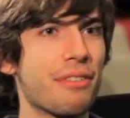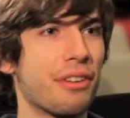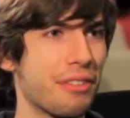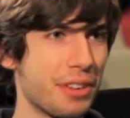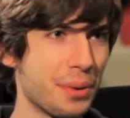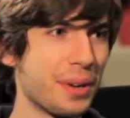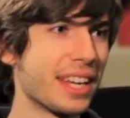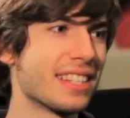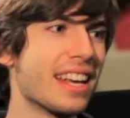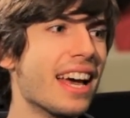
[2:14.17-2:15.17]
every few
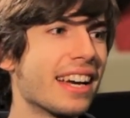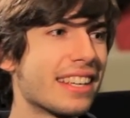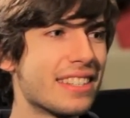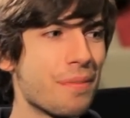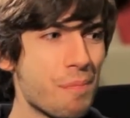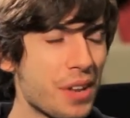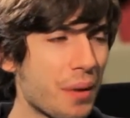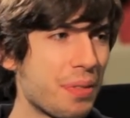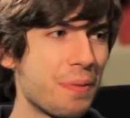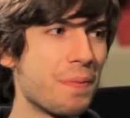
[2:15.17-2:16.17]
weeks because, you
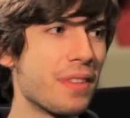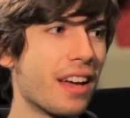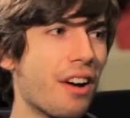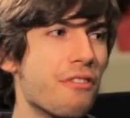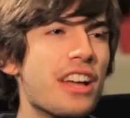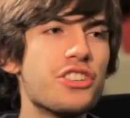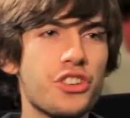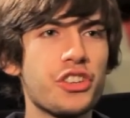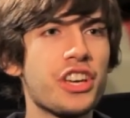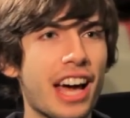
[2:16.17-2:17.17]
know,
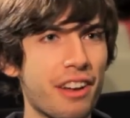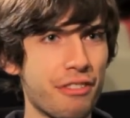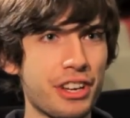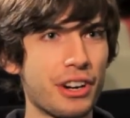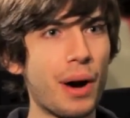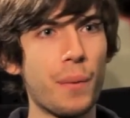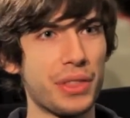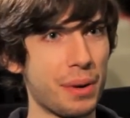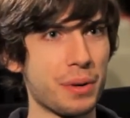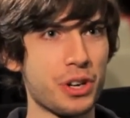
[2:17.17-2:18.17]
eventually you kind of figure out
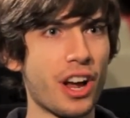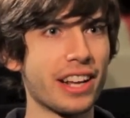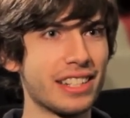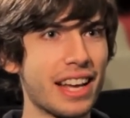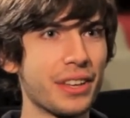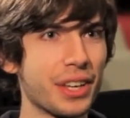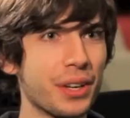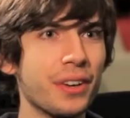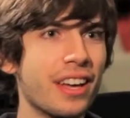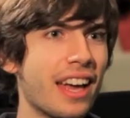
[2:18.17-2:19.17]
what they were trying to tell
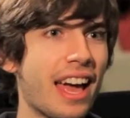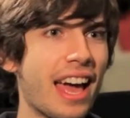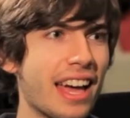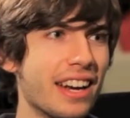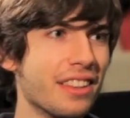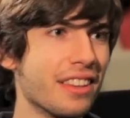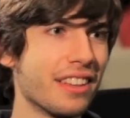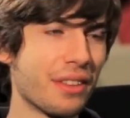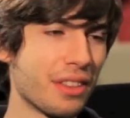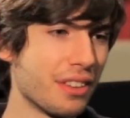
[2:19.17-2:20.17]
you. And
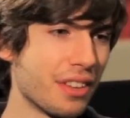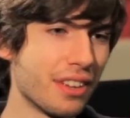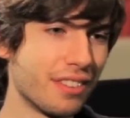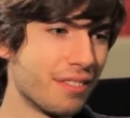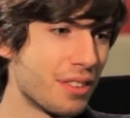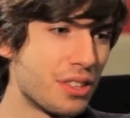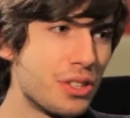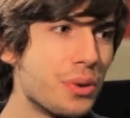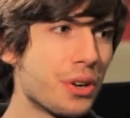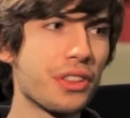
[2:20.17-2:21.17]
you know, the, the
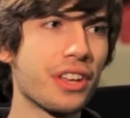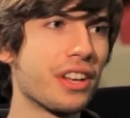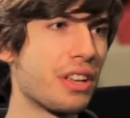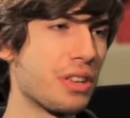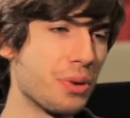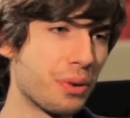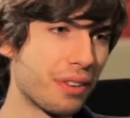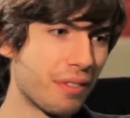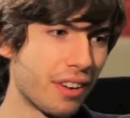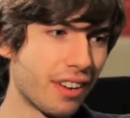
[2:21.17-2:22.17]
sooner that you
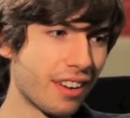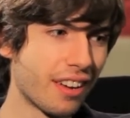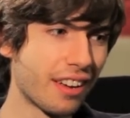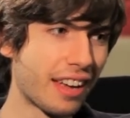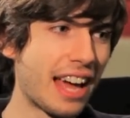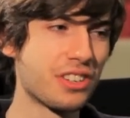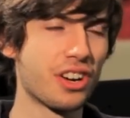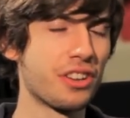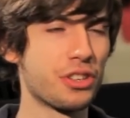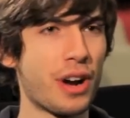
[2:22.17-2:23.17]
catch
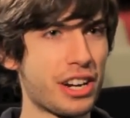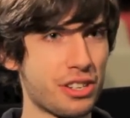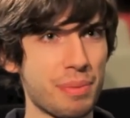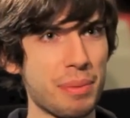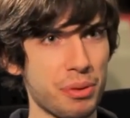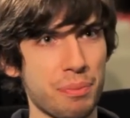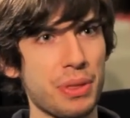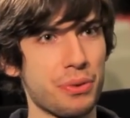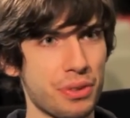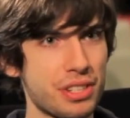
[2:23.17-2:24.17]
on to the direction of people who've
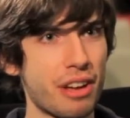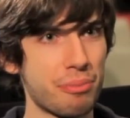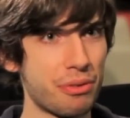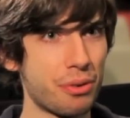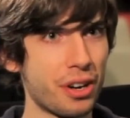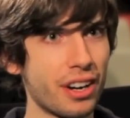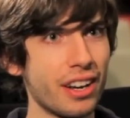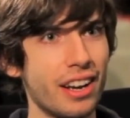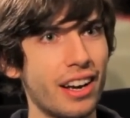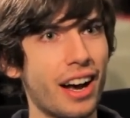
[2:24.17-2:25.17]
been through this stuff before,
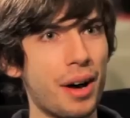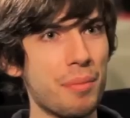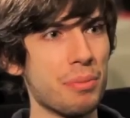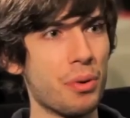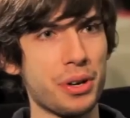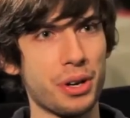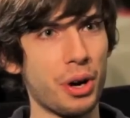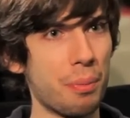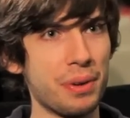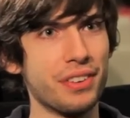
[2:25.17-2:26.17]
um, the more
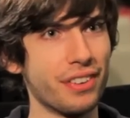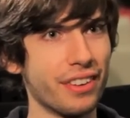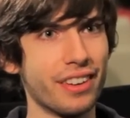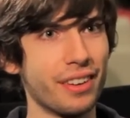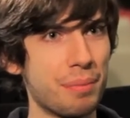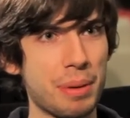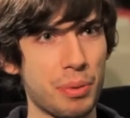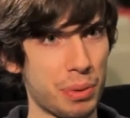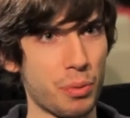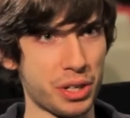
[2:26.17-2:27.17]
you're open to
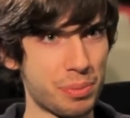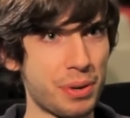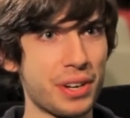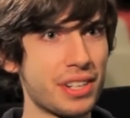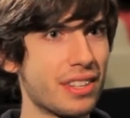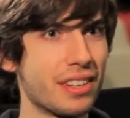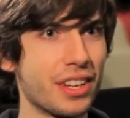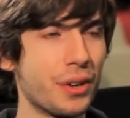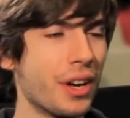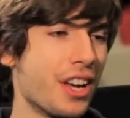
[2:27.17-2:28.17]
people with more experience than
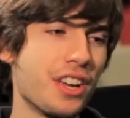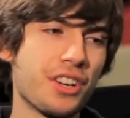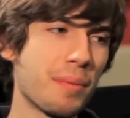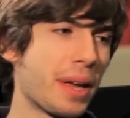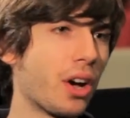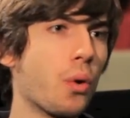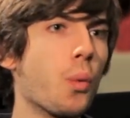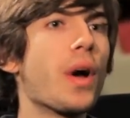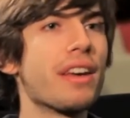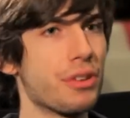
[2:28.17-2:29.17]
you, you can make
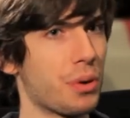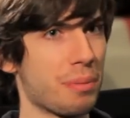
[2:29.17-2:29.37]
way fewer